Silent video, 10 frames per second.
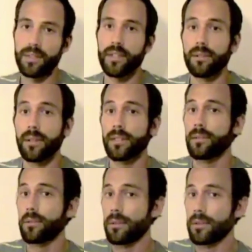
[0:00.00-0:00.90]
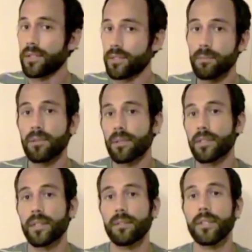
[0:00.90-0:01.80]
acceleration, or centripetal
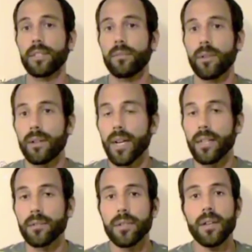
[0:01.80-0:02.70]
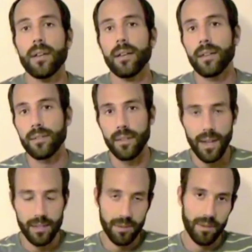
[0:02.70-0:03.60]
acceleration, whereas in the
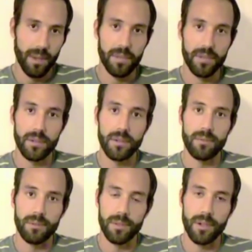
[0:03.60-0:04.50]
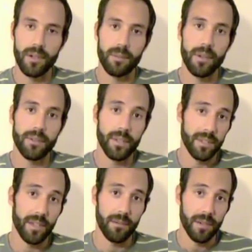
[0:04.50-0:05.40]
last episode we were talking about the
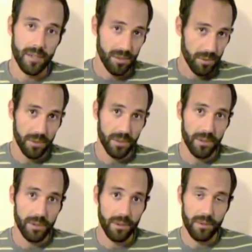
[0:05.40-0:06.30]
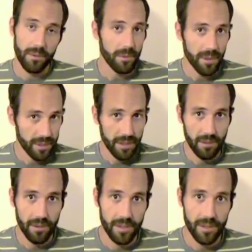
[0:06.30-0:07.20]
acceleration towards Earth, or
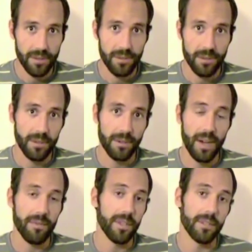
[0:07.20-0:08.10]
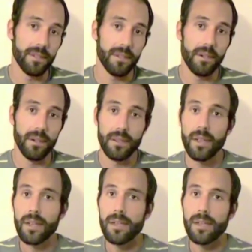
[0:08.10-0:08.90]
acceleration due to gravity, as it's called.